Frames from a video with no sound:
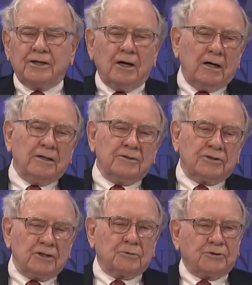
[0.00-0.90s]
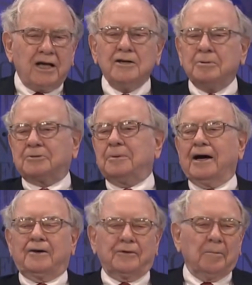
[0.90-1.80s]
a yard. And Sears would say, you must be
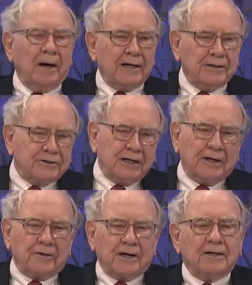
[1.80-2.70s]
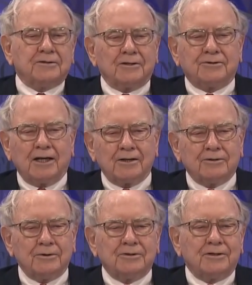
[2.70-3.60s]
out of your mind. There's ten other guys that will sell it
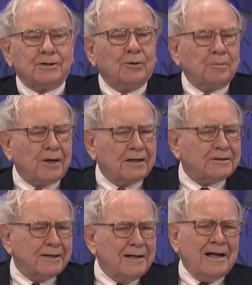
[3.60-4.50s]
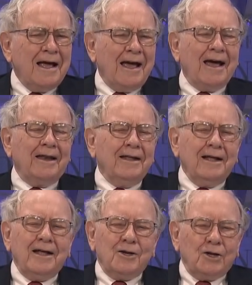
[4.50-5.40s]
to us at the old price. And
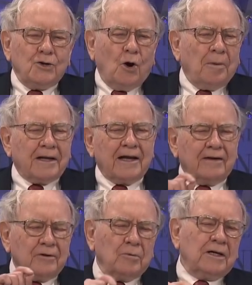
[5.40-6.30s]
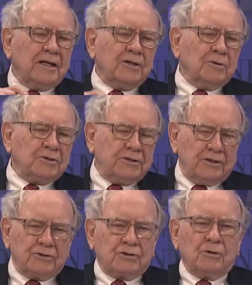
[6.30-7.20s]
nobody ever went into a
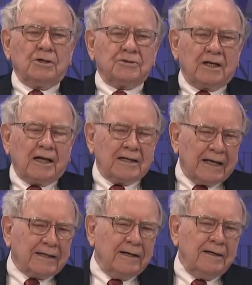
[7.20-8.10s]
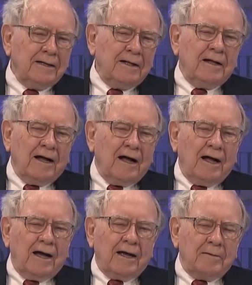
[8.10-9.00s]
Sears store and said, I'd like a,
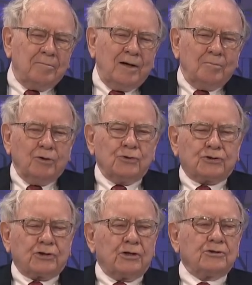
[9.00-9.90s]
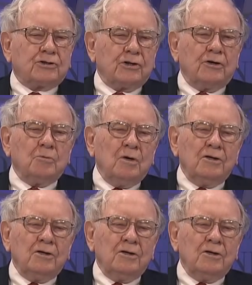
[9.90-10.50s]
a blue serge shirt,